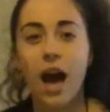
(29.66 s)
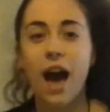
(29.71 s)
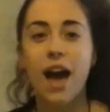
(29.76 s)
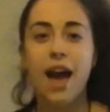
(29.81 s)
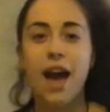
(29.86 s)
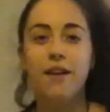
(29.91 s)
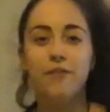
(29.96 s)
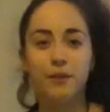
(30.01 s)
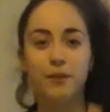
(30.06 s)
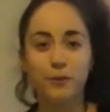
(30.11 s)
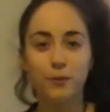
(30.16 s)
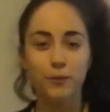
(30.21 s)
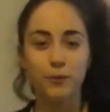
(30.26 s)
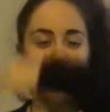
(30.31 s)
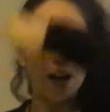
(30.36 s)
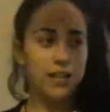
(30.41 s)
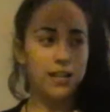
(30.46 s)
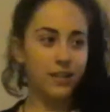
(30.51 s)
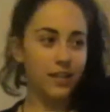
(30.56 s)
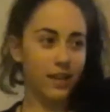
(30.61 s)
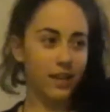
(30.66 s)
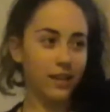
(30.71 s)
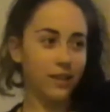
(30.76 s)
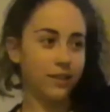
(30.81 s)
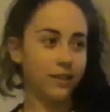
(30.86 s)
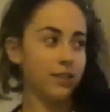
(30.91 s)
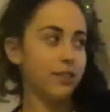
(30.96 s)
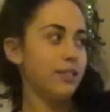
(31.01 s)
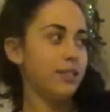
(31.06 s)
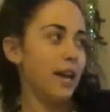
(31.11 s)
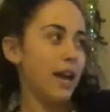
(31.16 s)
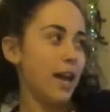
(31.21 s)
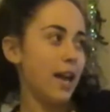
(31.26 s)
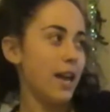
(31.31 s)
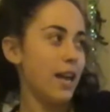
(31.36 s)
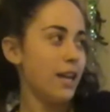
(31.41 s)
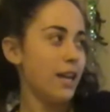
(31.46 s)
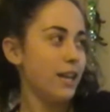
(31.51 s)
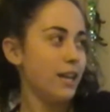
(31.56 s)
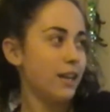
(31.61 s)
I have a friend here
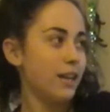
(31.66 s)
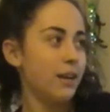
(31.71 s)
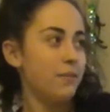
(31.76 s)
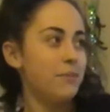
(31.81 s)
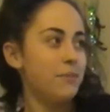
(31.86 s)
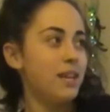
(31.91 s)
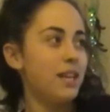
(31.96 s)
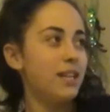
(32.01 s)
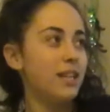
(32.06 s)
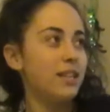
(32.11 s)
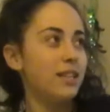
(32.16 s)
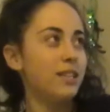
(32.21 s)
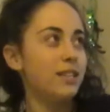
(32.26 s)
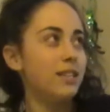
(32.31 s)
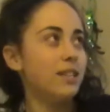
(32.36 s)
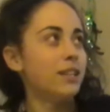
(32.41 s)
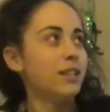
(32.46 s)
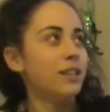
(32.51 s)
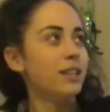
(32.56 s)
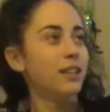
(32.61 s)
today, come in.